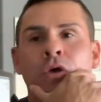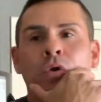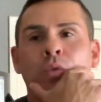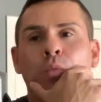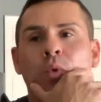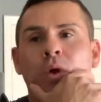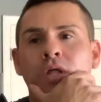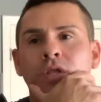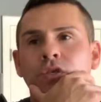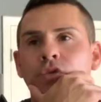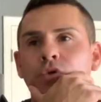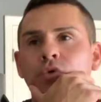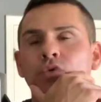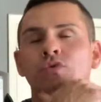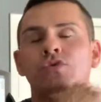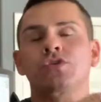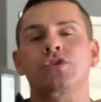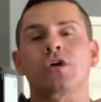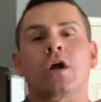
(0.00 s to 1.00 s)
when
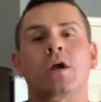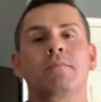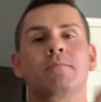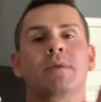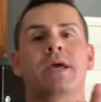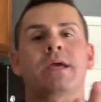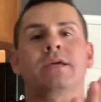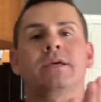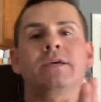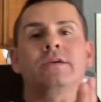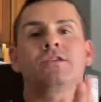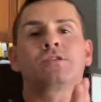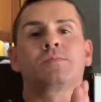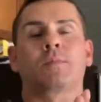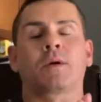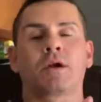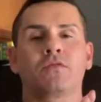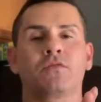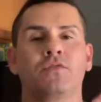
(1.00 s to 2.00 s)
you start making
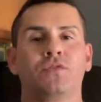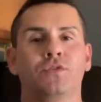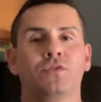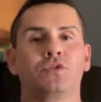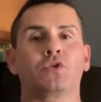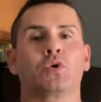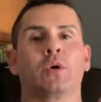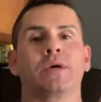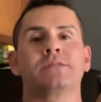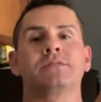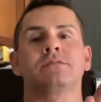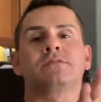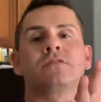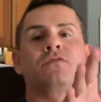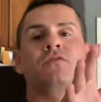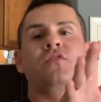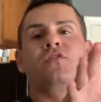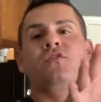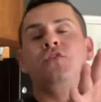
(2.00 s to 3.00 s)
smart food choices
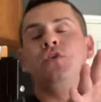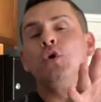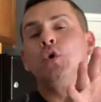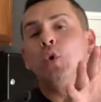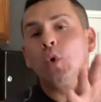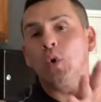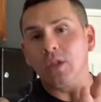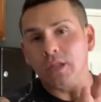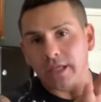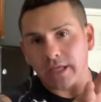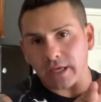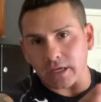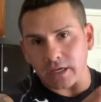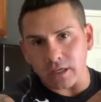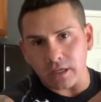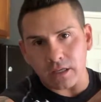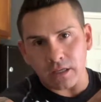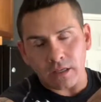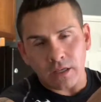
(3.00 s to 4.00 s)
and
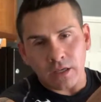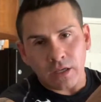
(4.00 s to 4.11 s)
fueling